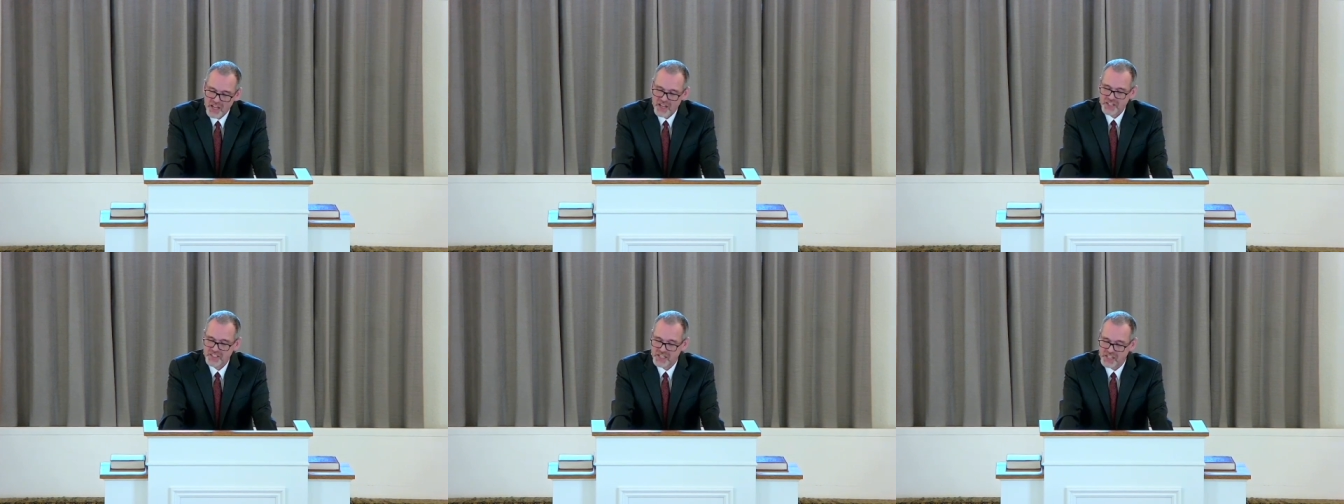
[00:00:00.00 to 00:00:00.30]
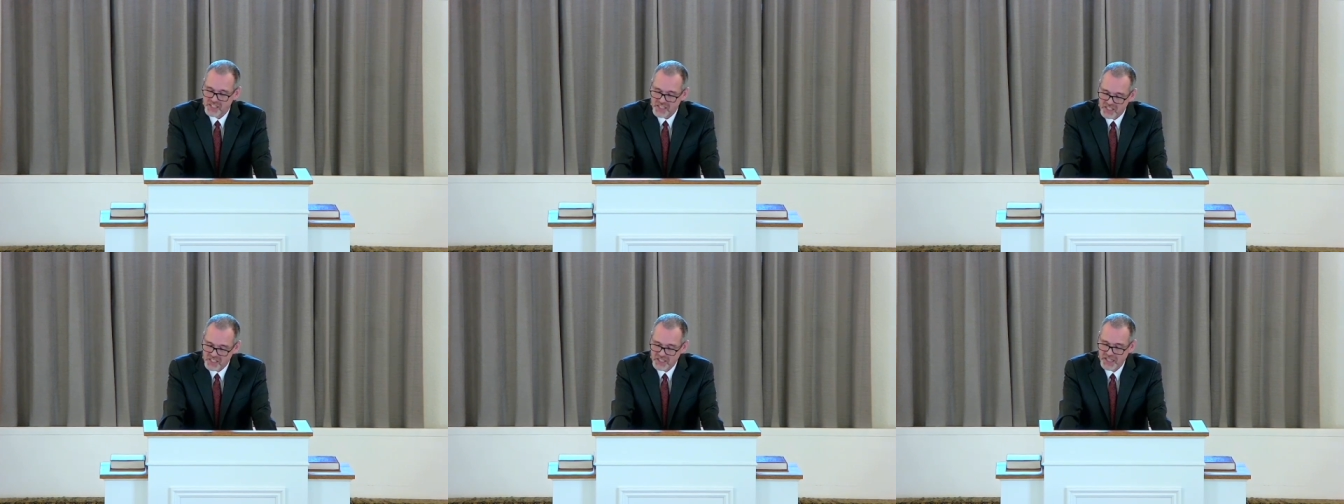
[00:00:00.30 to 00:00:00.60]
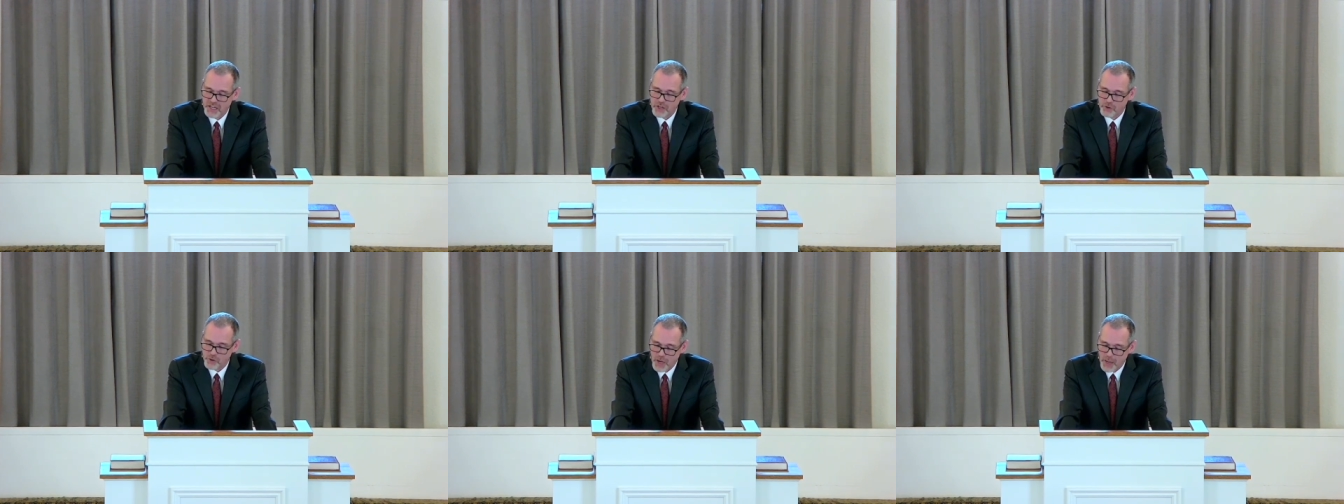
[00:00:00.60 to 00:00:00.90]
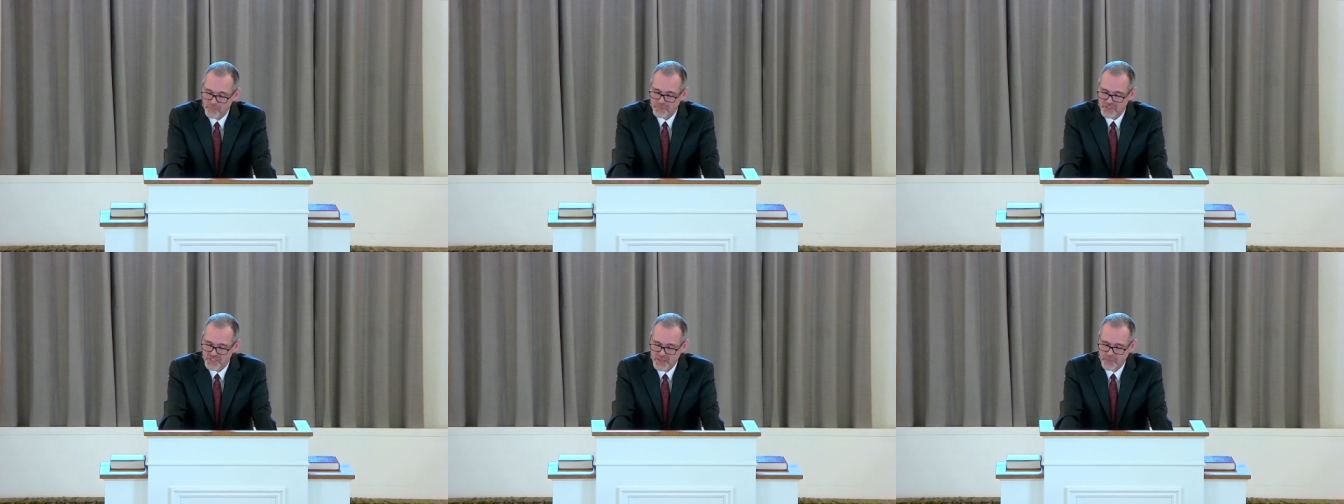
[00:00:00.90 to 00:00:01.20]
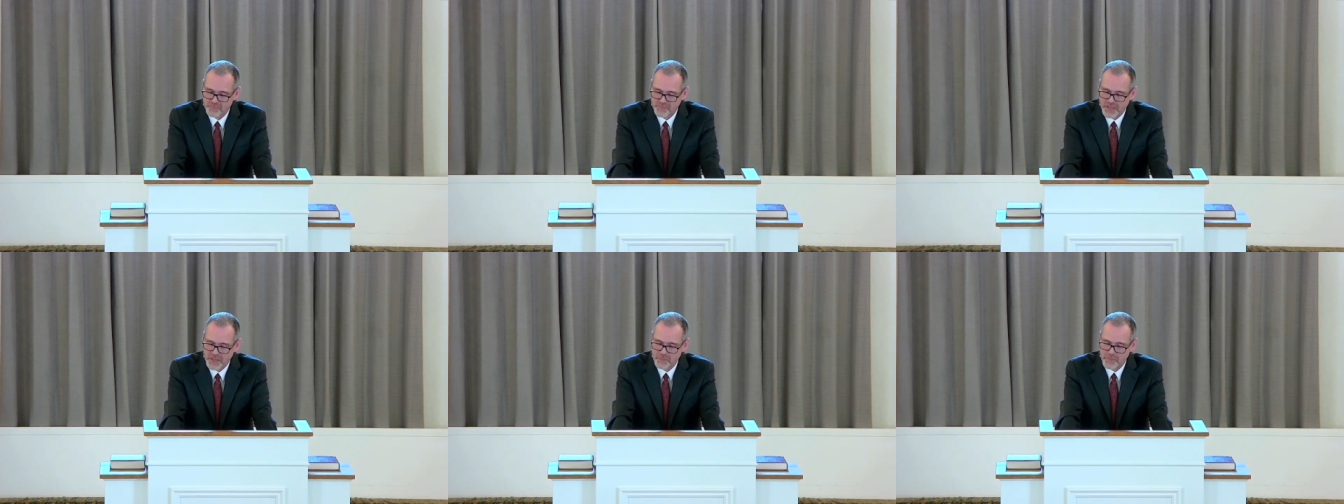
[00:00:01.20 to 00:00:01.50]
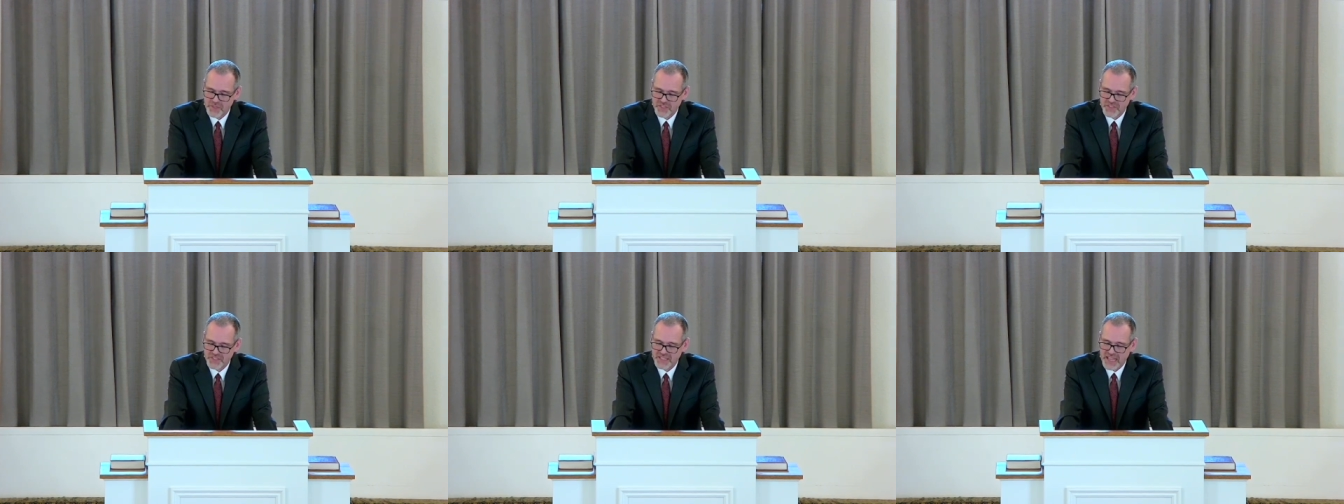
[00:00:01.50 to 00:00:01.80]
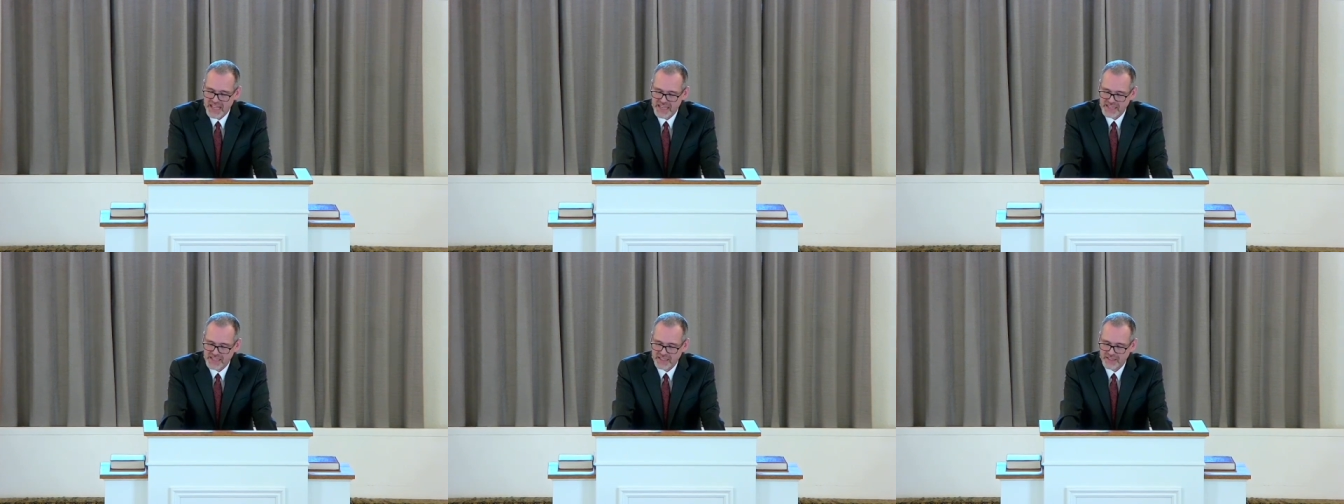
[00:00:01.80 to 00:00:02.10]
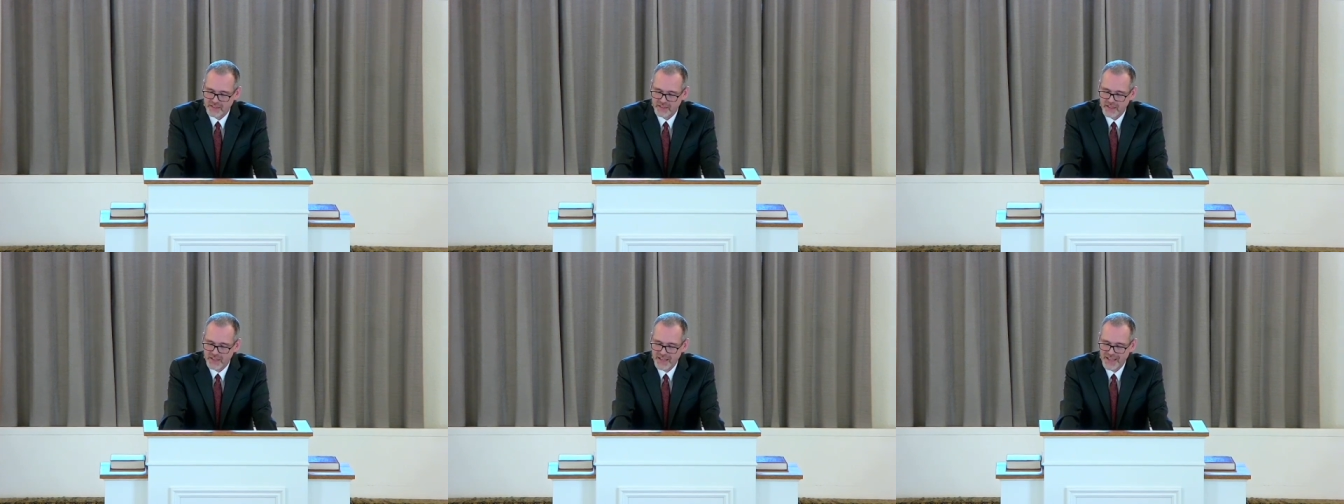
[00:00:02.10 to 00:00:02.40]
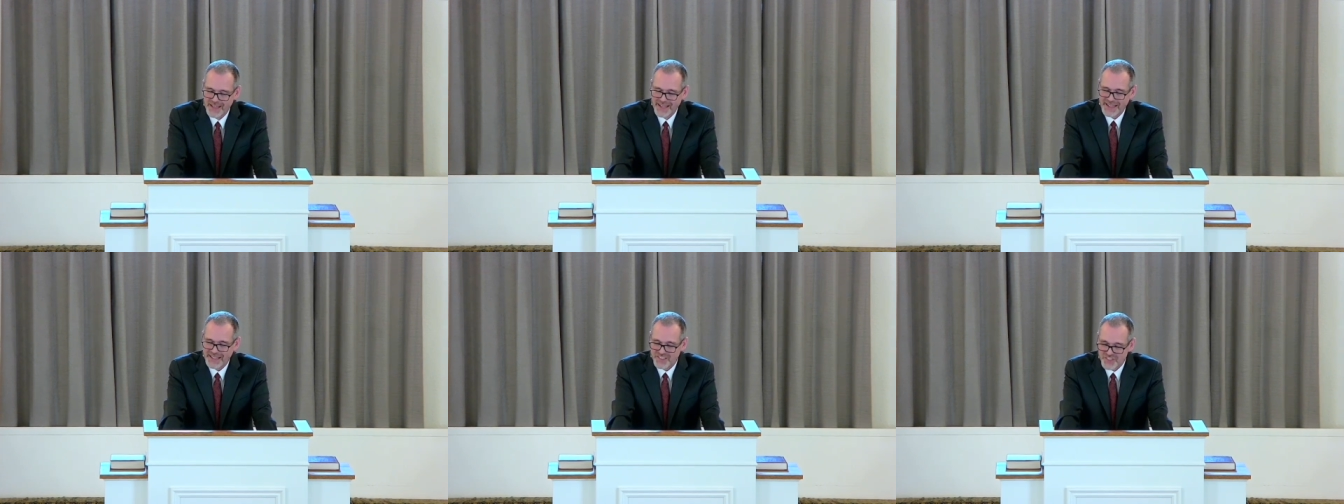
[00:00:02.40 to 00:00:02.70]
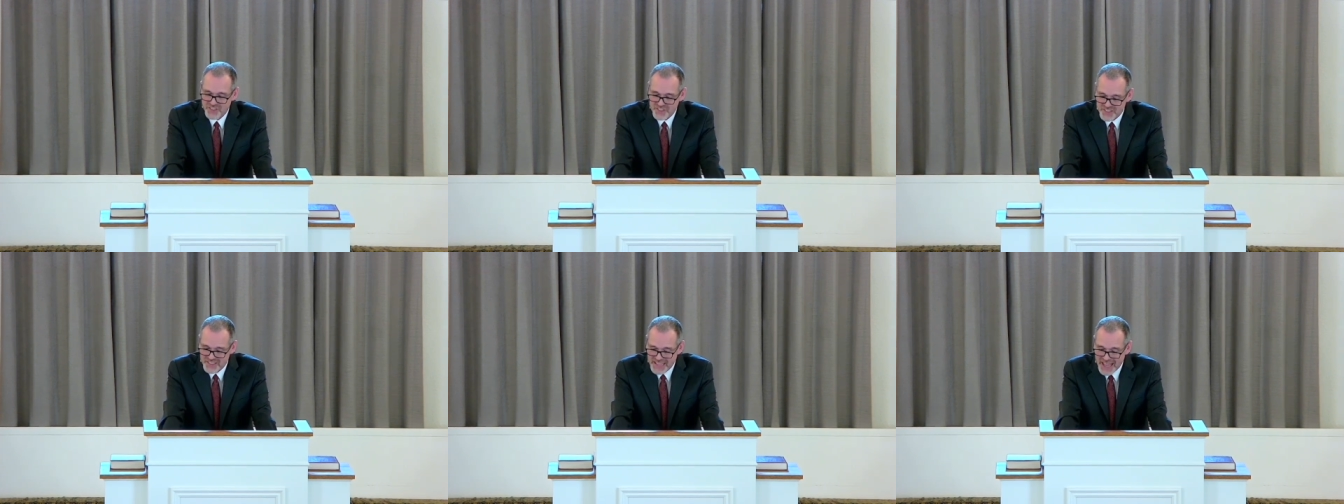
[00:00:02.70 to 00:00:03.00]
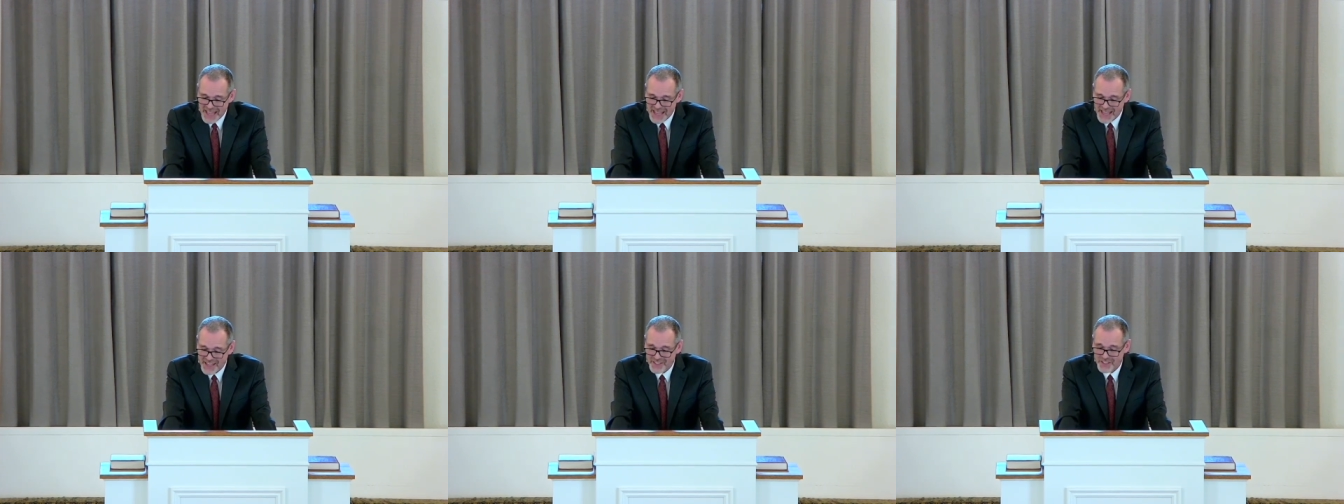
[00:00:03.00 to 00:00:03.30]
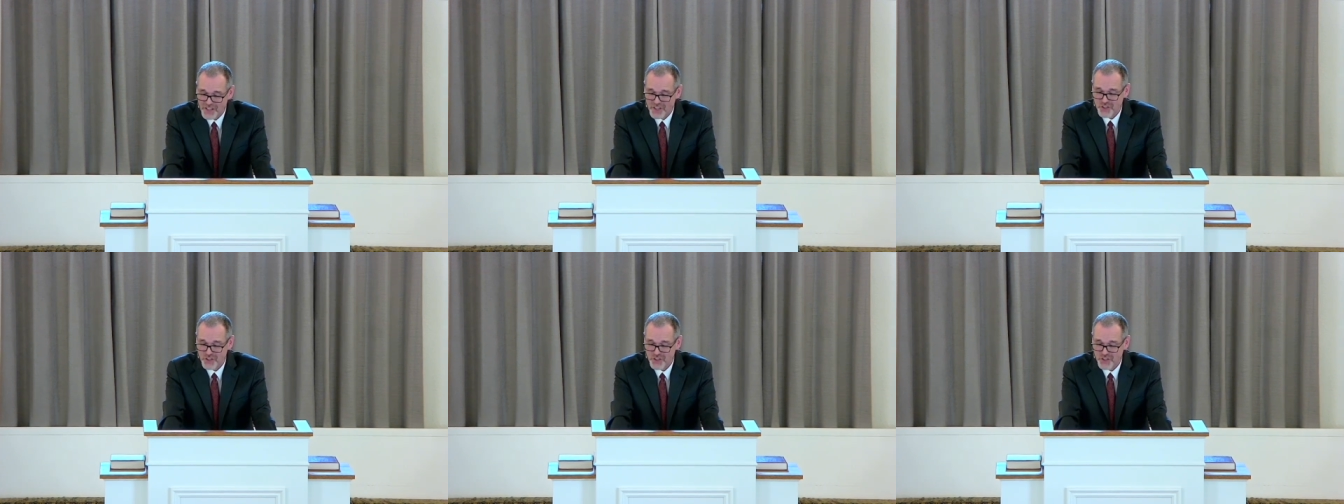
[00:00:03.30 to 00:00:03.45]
to clear up something mistaken. Instead,